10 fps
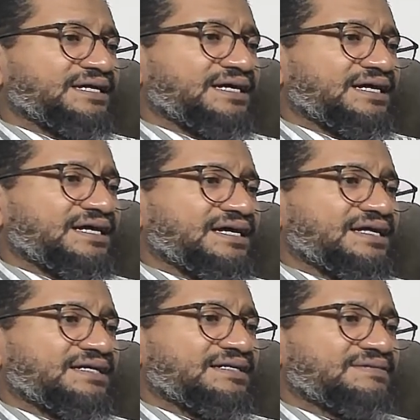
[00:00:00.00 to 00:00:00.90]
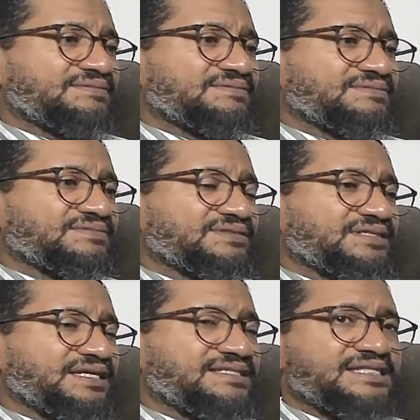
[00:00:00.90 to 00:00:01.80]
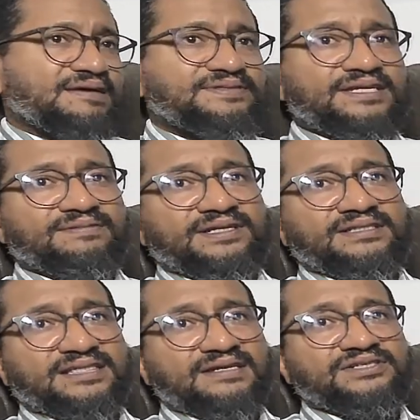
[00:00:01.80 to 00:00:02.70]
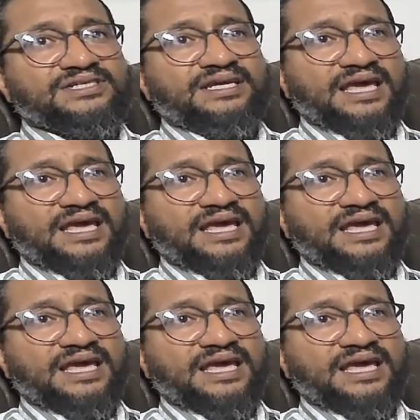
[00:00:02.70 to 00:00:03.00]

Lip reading: The step siblings actually